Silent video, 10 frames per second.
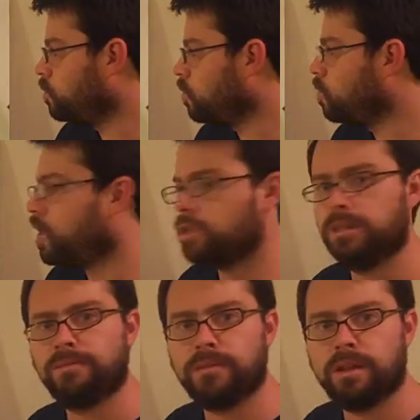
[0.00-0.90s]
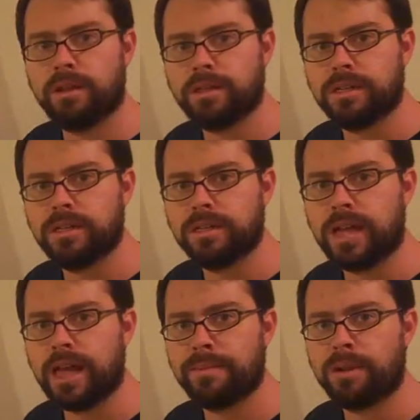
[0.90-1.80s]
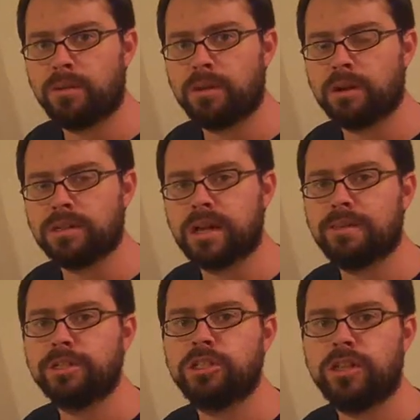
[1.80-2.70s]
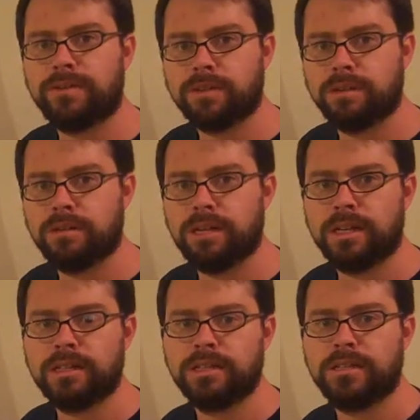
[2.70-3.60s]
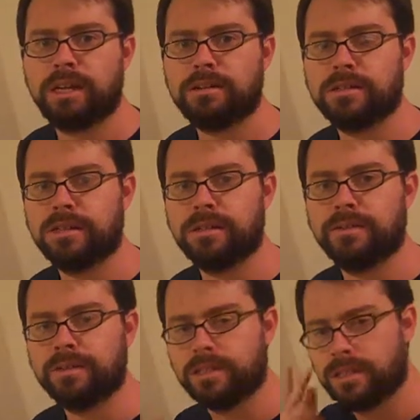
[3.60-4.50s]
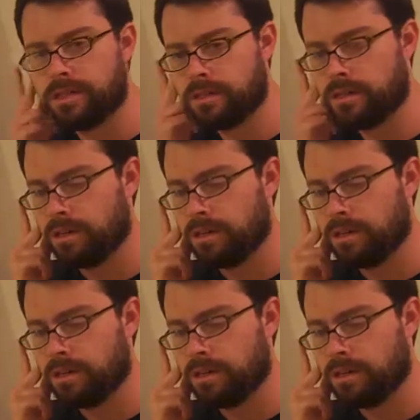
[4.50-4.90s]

George Washington brought into his cabinet were Thomas Jefferson as his Secretary of State,